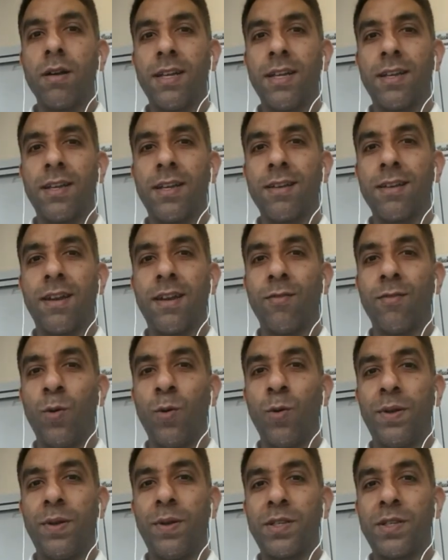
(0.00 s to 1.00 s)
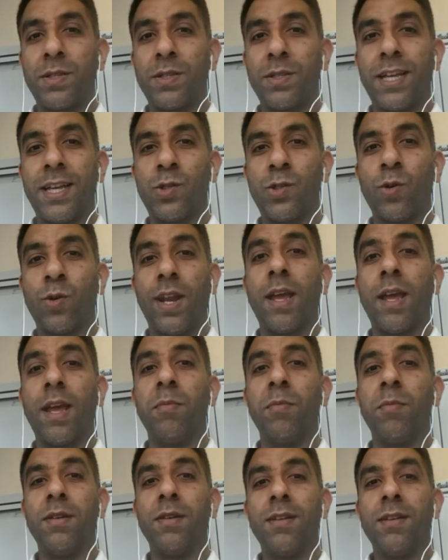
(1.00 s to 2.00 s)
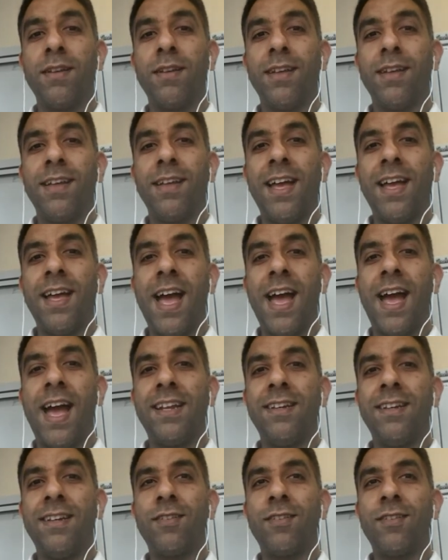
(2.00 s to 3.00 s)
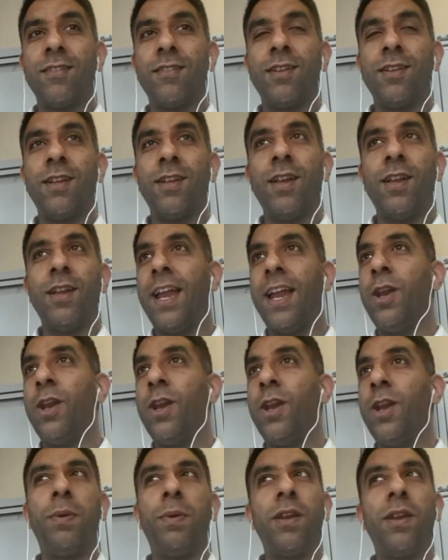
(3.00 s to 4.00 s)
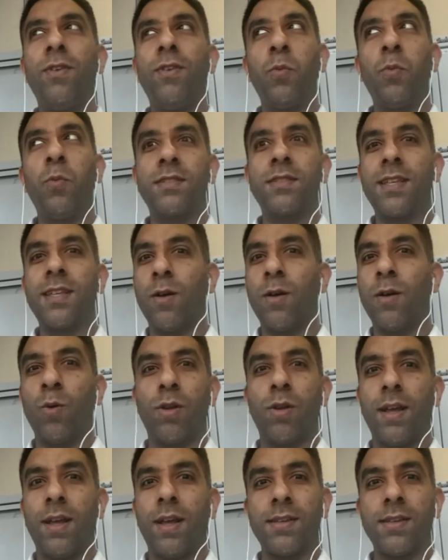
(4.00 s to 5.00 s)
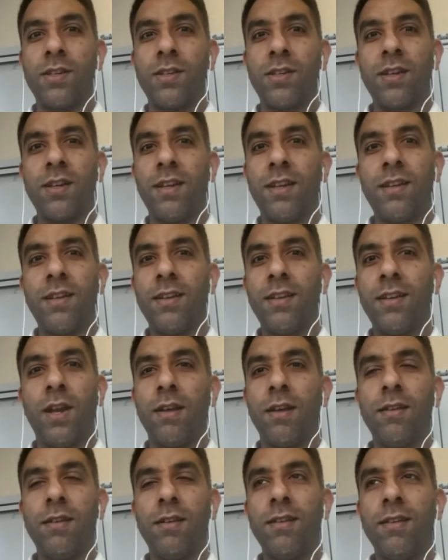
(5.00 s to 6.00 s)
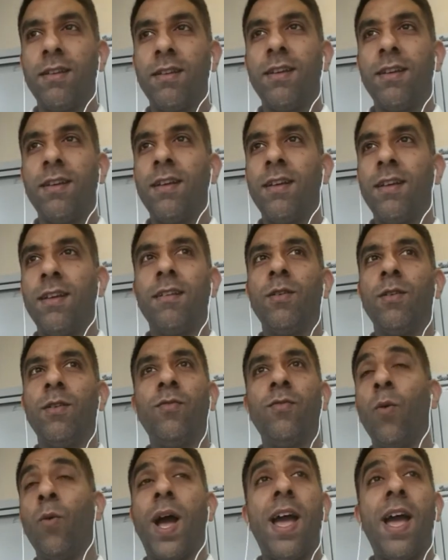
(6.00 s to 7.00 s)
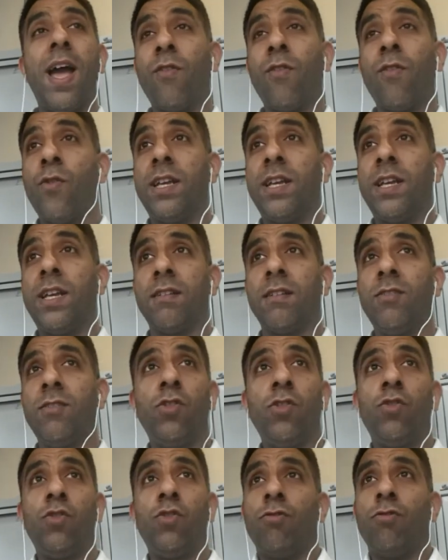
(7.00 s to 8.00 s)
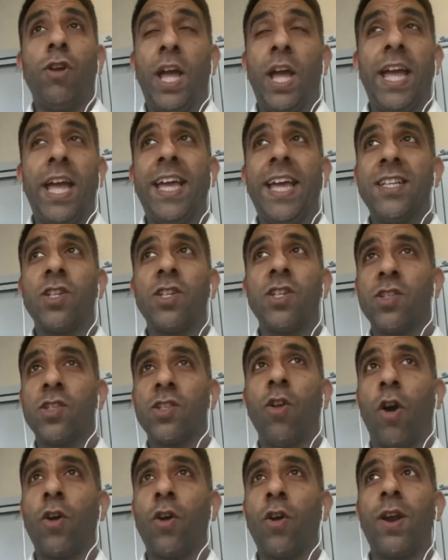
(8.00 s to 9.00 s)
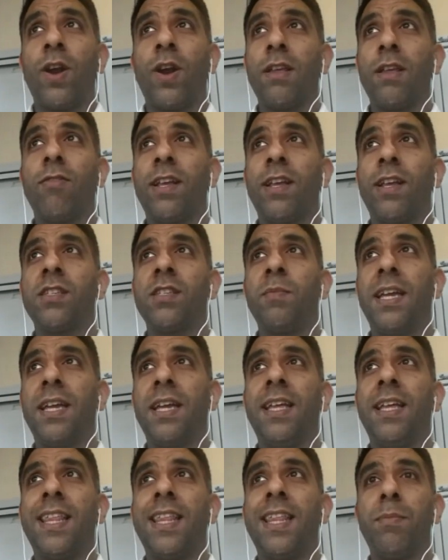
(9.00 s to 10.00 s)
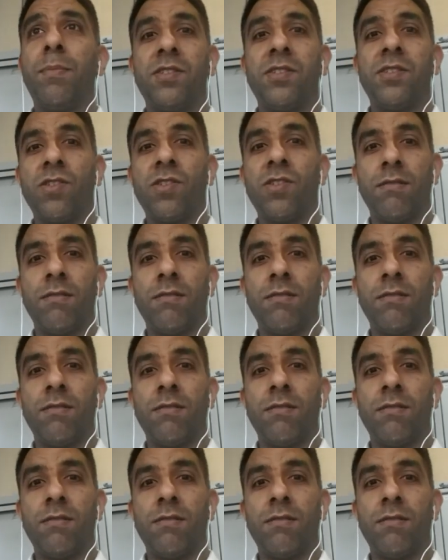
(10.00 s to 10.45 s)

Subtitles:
It kind of almost goes against your name. And nobody really wants that organisationally, for whatever reason. It's just not a great thing to be in that position.